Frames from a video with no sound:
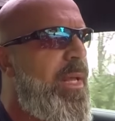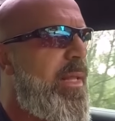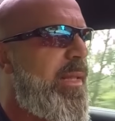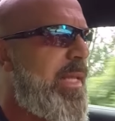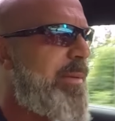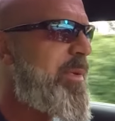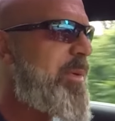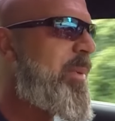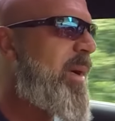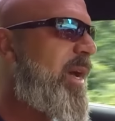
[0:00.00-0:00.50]

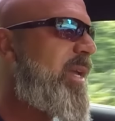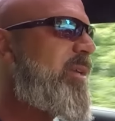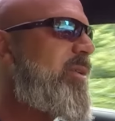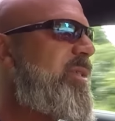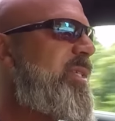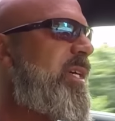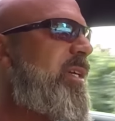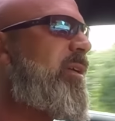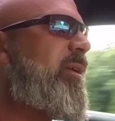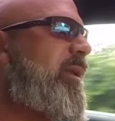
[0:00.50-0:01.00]
Let me buy you
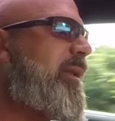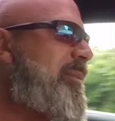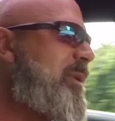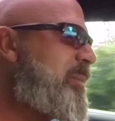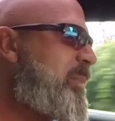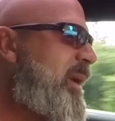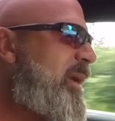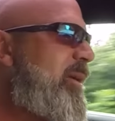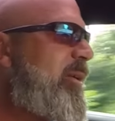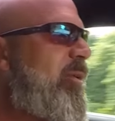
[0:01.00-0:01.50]
dinner, let me
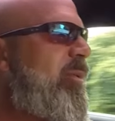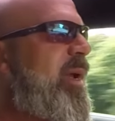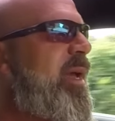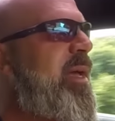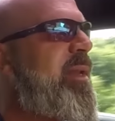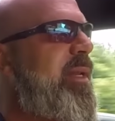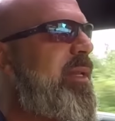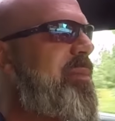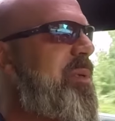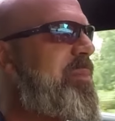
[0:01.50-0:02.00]
pay your
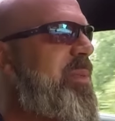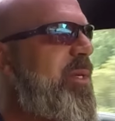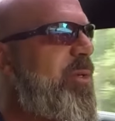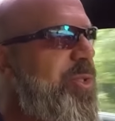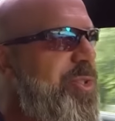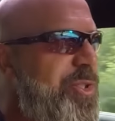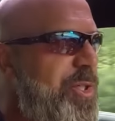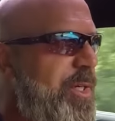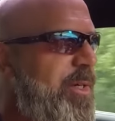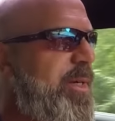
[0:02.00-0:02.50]
rent, let me be your
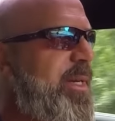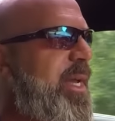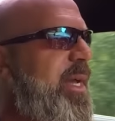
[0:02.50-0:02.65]
sugar